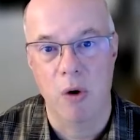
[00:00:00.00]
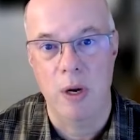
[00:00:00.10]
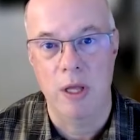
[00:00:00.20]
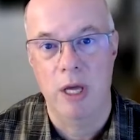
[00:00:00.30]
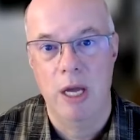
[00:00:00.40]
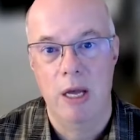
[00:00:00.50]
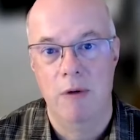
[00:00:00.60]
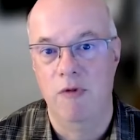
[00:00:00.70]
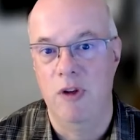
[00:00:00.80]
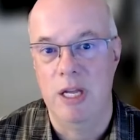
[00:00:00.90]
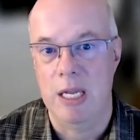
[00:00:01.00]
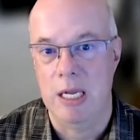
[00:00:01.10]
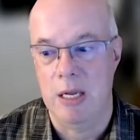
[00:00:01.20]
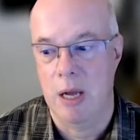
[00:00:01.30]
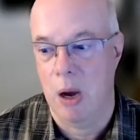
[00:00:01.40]
with
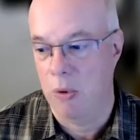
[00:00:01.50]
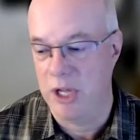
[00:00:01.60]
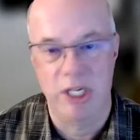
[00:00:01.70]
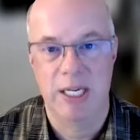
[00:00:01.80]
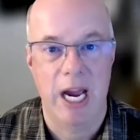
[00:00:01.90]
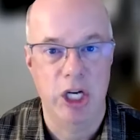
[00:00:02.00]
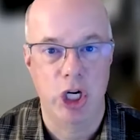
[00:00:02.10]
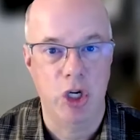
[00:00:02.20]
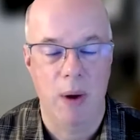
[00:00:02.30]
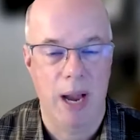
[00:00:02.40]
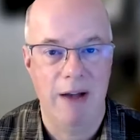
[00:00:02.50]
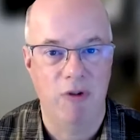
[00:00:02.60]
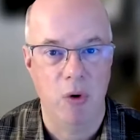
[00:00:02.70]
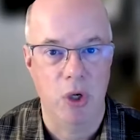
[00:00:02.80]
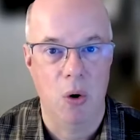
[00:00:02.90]
the authentication you have
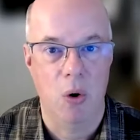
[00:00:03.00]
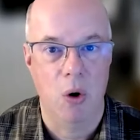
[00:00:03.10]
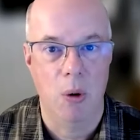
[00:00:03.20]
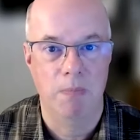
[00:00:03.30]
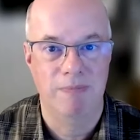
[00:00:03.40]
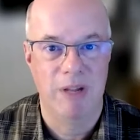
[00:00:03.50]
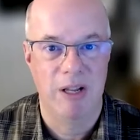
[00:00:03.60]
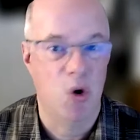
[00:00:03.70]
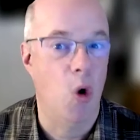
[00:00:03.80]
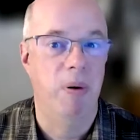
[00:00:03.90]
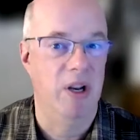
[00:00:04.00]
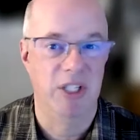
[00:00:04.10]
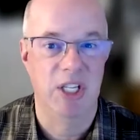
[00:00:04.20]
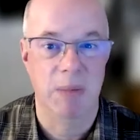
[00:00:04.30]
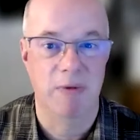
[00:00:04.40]
on your corporate
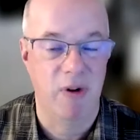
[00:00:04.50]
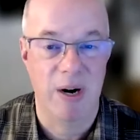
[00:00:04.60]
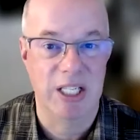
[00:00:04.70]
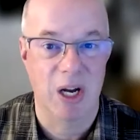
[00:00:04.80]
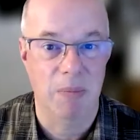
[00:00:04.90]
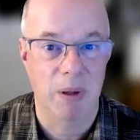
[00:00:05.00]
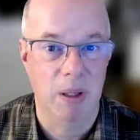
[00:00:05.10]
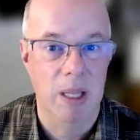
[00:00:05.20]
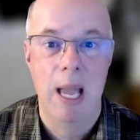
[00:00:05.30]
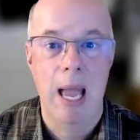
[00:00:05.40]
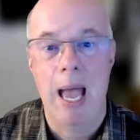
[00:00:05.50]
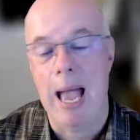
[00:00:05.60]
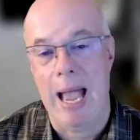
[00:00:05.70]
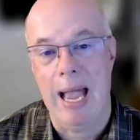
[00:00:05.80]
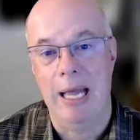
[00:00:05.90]
system, for example,
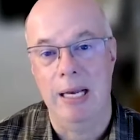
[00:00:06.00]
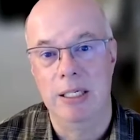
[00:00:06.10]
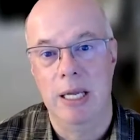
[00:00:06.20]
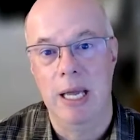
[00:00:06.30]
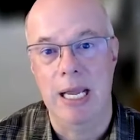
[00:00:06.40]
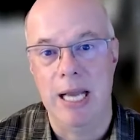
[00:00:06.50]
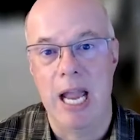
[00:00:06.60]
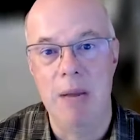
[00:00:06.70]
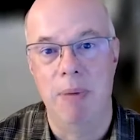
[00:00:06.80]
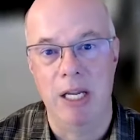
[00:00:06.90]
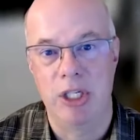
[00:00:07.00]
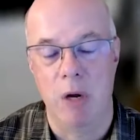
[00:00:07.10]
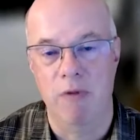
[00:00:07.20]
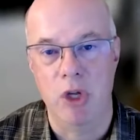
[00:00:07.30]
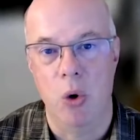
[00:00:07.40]
and enable it
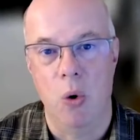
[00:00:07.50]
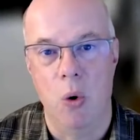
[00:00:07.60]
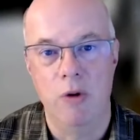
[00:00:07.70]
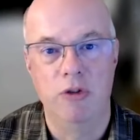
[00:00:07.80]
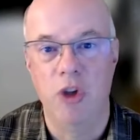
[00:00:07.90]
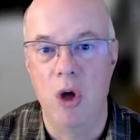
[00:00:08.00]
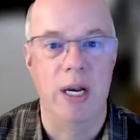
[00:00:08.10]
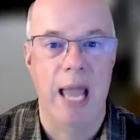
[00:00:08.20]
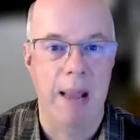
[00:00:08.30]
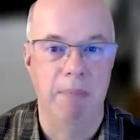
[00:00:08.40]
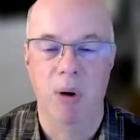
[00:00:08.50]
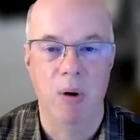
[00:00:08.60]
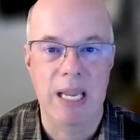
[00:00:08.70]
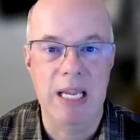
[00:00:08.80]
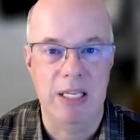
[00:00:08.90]
so that your certain
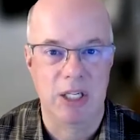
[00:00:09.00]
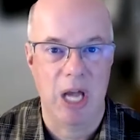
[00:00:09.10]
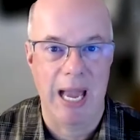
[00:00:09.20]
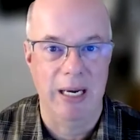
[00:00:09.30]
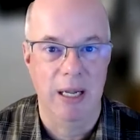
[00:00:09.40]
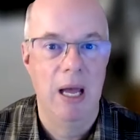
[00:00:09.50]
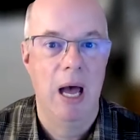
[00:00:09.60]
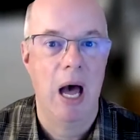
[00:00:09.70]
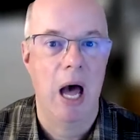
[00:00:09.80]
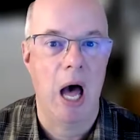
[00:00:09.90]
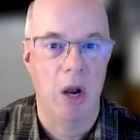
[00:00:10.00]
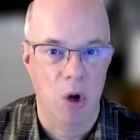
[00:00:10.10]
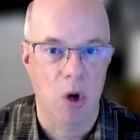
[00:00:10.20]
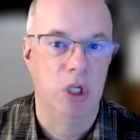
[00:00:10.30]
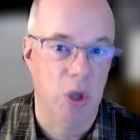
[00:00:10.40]
employees can
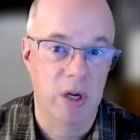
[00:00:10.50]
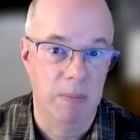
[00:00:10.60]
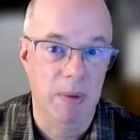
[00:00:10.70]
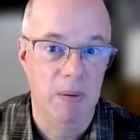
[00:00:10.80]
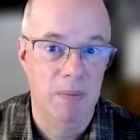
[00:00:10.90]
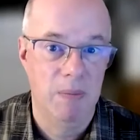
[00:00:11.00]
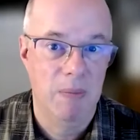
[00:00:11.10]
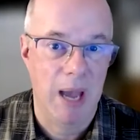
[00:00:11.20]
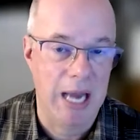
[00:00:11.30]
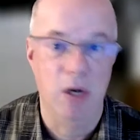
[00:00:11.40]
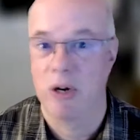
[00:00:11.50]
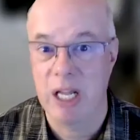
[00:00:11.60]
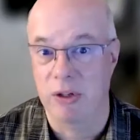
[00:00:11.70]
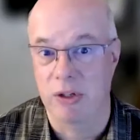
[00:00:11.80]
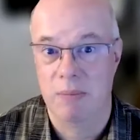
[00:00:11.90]
unlock a document and not
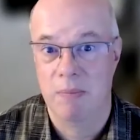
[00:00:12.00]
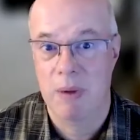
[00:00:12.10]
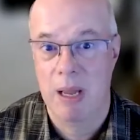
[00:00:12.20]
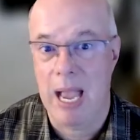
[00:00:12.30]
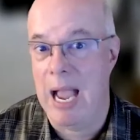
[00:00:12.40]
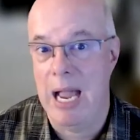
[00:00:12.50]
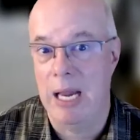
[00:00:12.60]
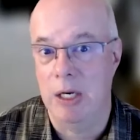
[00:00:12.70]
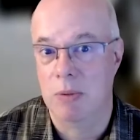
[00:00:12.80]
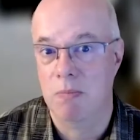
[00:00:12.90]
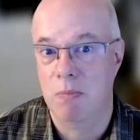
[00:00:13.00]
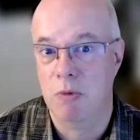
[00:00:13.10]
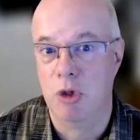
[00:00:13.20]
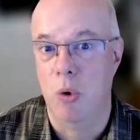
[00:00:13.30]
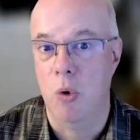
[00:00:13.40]
others, and
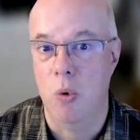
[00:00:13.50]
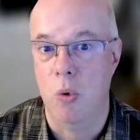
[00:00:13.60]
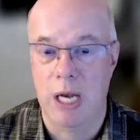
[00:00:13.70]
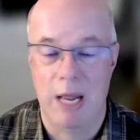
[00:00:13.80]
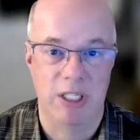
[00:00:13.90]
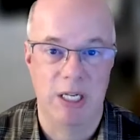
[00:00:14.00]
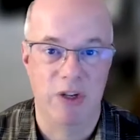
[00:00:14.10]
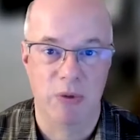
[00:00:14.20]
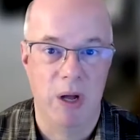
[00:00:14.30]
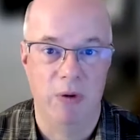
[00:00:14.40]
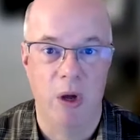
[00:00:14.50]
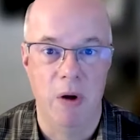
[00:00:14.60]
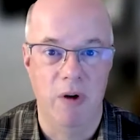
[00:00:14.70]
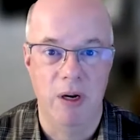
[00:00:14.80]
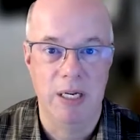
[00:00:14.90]
do clever stuff as well, so
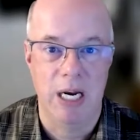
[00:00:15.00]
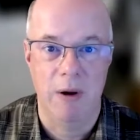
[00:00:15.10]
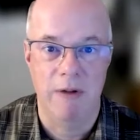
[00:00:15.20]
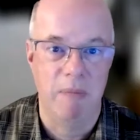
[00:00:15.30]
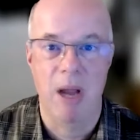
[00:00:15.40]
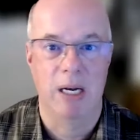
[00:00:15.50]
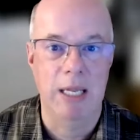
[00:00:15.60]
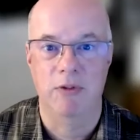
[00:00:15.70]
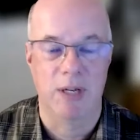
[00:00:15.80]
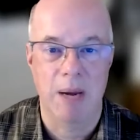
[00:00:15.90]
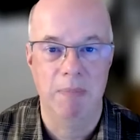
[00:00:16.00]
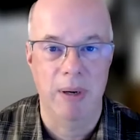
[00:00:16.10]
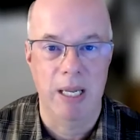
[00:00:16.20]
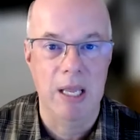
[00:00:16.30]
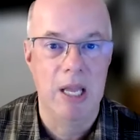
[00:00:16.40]
that, you know, if Mike leaves the
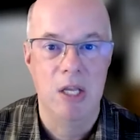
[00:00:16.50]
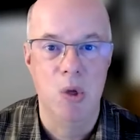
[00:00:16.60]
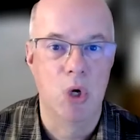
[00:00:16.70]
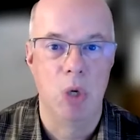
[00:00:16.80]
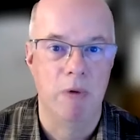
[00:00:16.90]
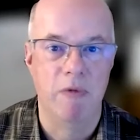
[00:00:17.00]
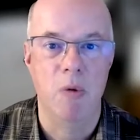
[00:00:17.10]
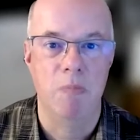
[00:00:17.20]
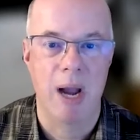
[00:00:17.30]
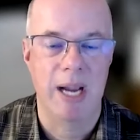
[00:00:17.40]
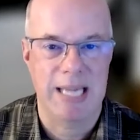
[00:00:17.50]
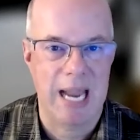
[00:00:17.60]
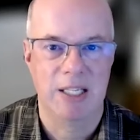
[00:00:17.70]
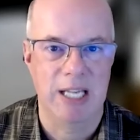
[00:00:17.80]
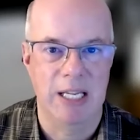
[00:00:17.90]
company, you can revoke Mike's
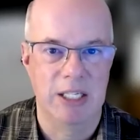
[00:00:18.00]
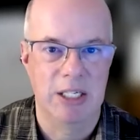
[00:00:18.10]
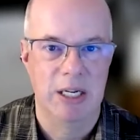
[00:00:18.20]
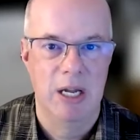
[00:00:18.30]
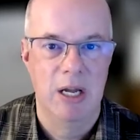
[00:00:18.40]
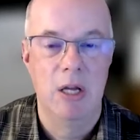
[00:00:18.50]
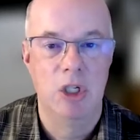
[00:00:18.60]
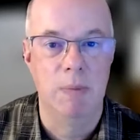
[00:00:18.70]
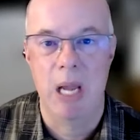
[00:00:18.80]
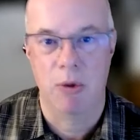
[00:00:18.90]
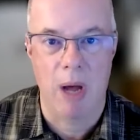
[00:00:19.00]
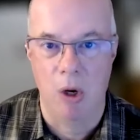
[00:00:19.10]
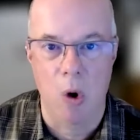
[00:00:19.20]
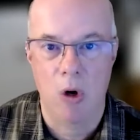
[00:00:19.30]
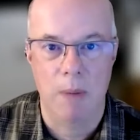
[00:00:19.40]
access to be able to
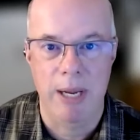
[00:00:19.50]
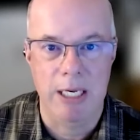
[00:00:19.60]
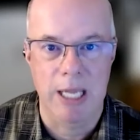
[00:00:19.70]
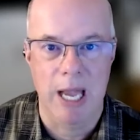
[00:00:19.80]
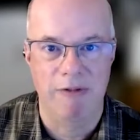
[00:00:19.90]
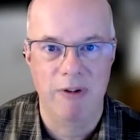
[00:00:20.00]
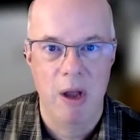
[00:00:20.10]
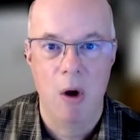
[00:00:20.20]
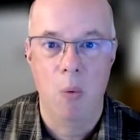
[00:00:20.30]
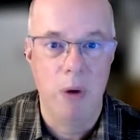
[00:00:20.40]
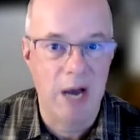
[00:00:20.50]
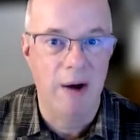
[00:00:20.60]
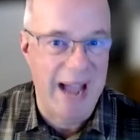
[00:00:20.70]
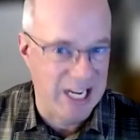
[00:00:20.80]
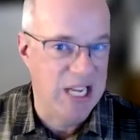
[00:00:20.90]
unlock a PDF
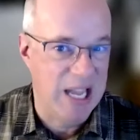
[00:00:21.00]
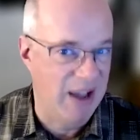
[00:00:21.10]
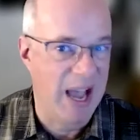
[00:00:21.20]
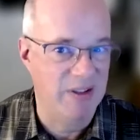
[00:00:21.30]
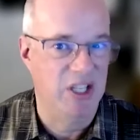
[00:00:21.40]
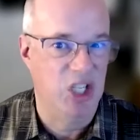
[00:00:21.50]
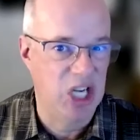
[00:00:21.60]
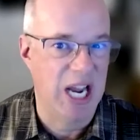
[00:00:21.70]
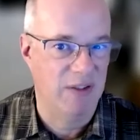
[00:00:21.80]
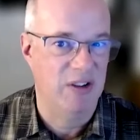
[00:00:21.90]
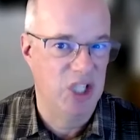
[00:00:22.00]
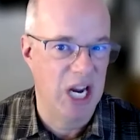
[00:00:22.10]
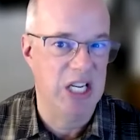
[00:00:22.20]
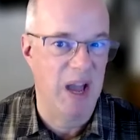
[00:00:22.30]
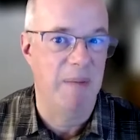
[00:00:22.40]
without actually ever having to
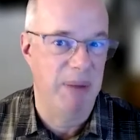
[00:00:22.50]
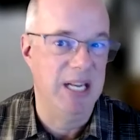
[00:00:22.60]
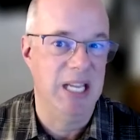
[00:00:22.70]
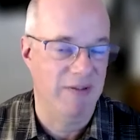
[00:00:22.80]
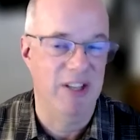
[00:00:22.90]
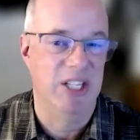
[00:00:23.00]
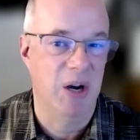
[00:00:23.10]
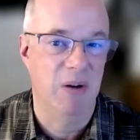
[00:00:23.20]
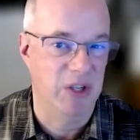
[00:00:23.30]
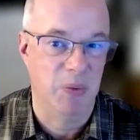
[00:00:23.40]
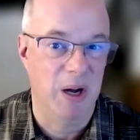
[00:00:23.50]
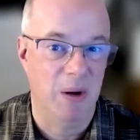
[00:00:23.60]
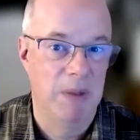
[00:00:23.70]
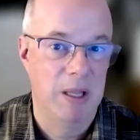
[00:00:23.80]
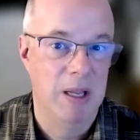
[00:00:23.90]
change that PDF itself as
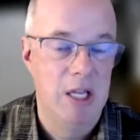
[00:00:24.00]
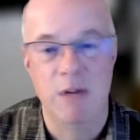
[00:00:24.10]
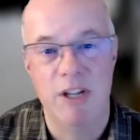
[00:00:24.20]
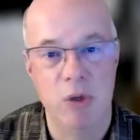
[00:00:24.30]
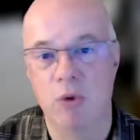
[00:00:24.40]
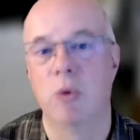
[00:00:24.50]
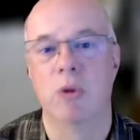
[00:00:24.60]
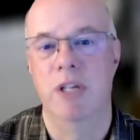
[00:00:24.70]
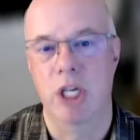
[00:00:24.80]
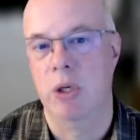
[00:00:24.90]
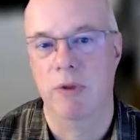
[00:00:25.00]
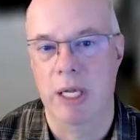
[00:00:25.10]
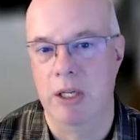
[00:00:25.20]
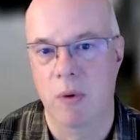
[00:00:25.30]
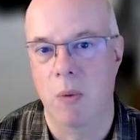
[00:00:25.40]
well. So there's all sorts of additional
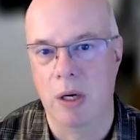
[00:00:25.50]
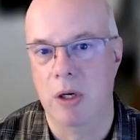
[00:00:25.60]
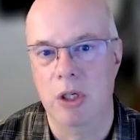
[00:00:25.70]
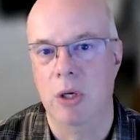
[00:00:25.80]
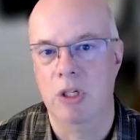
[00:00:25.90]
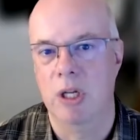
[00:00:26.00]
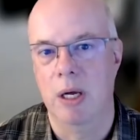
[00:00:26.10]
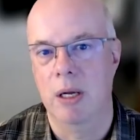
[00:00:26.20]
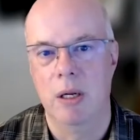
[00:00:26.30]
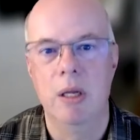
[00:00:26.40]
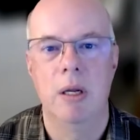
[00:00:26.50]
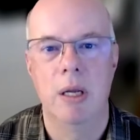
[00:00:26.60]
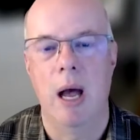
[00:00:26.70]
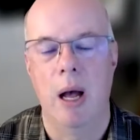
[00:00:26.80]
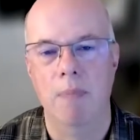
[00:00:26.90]
things that one can do to
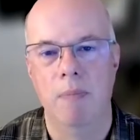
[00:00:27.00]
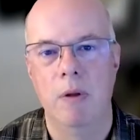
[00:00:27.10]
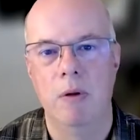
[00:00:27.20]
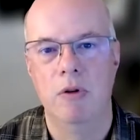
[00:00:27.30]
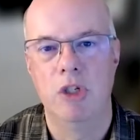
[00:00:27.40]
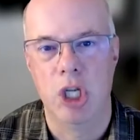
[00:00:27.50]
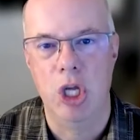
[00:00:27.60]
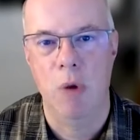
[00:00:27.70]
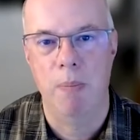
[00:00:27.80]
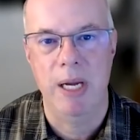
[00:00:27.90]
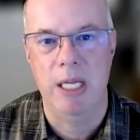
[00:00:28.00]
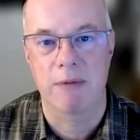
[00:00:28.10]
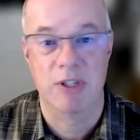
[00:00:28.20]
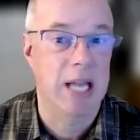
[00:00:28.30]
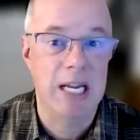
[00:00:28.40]
secure
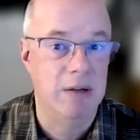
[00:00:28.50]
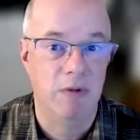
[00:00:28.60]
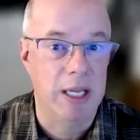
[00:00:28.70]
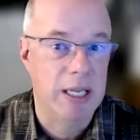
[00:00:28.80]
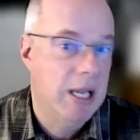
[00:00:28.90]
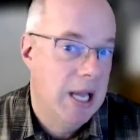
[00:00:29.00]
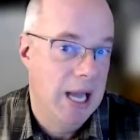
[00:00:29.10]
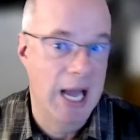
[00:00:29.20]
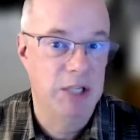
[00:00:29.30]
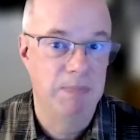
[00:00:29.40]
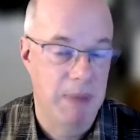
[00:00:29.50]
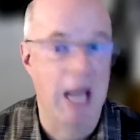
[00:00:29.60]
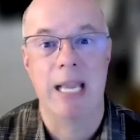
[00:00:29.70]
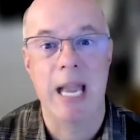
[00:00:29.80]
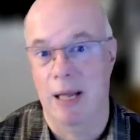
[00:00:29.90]
PDFs natively, as,
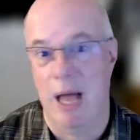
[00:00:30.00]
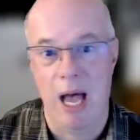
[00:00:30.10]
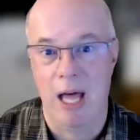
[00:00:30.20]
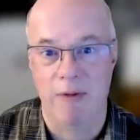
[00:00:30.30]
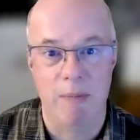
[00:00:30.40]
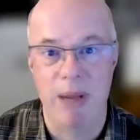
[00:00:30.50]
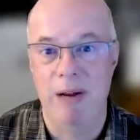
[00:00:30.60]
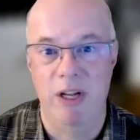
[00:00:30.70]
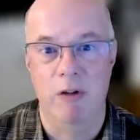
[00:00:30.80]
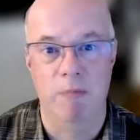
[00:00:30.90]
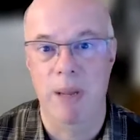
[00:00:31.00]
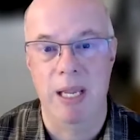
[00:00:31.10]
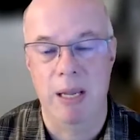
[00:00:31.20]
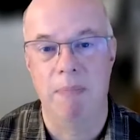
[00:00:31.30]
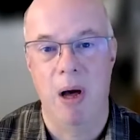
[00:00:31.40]
again, another benefit of
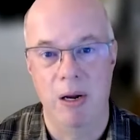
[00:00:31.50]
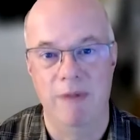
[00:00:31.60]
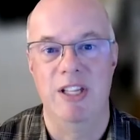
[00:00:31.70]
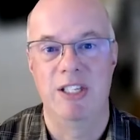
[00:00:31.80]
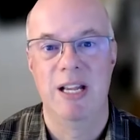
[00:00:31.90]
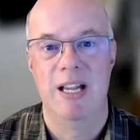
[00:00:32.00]
being part of this